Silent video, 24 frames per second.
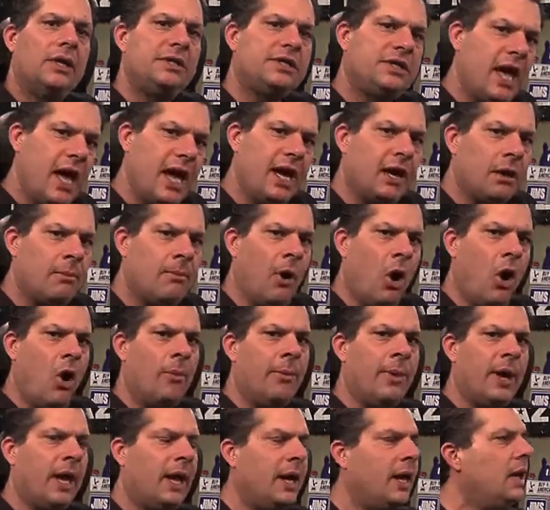Take a
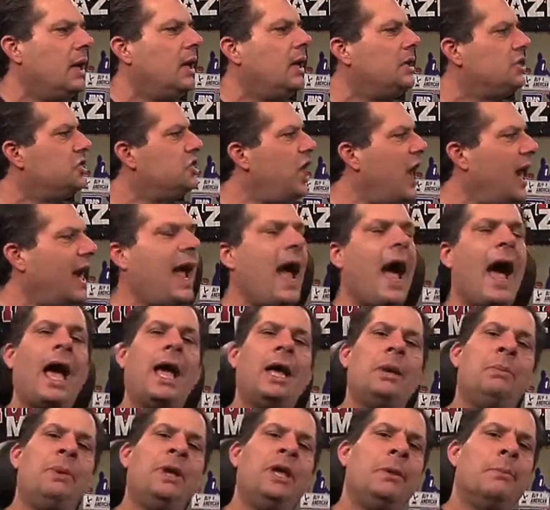moment, check
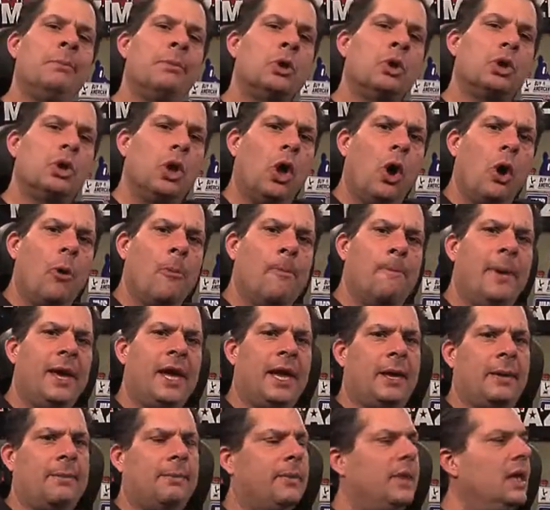high beam, low
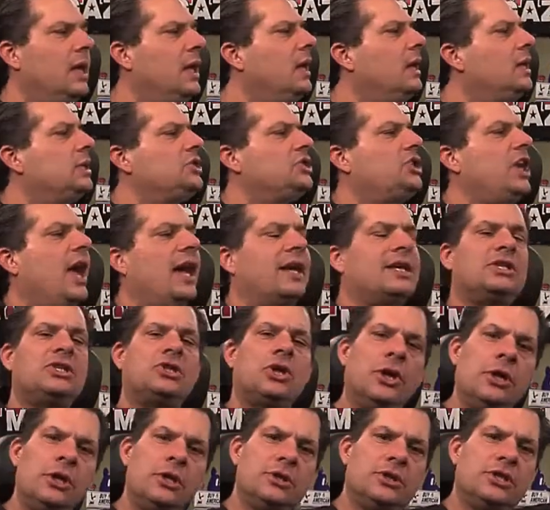beam, check
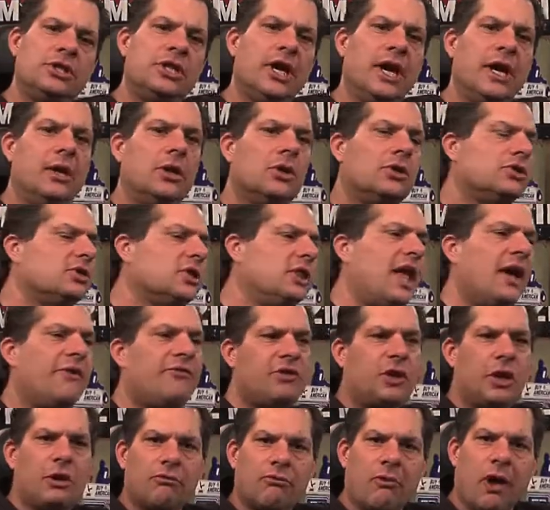turn signals
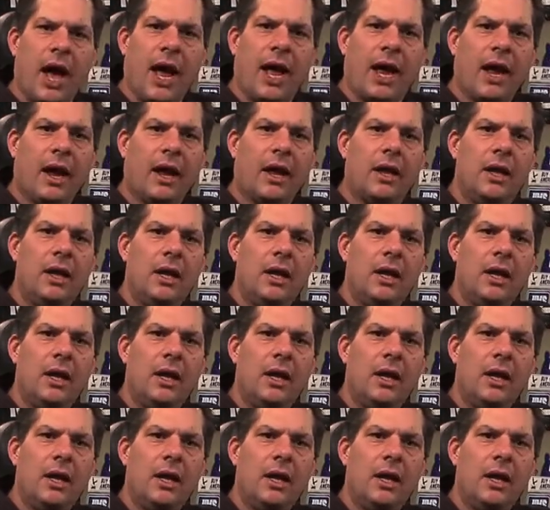left and right,